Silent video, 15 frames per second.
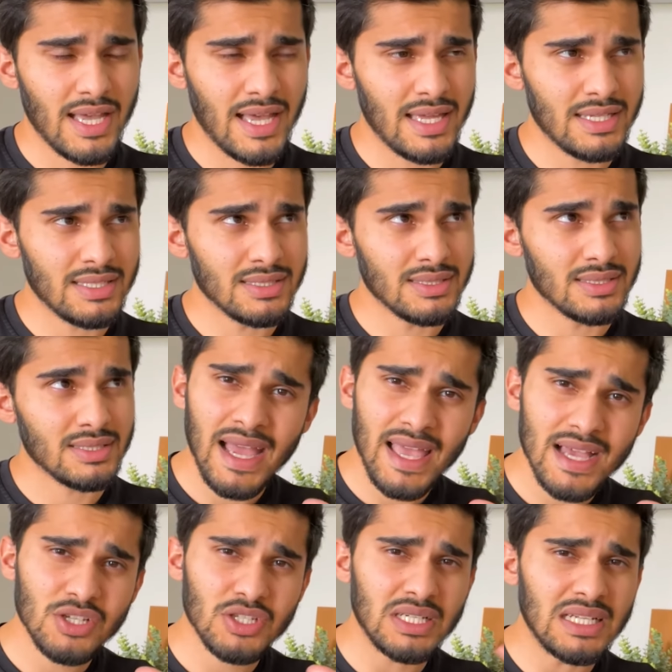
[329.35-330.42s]
and I
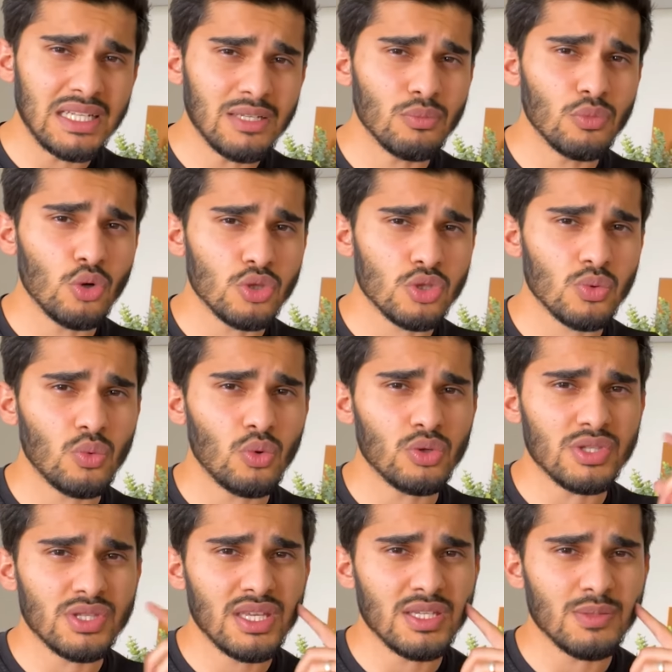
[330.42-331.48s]
actually lean more
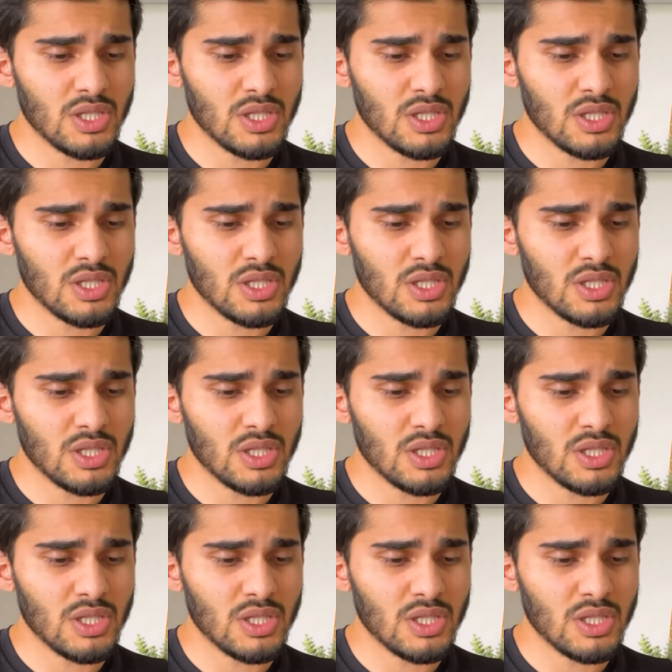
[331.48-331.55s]
towards this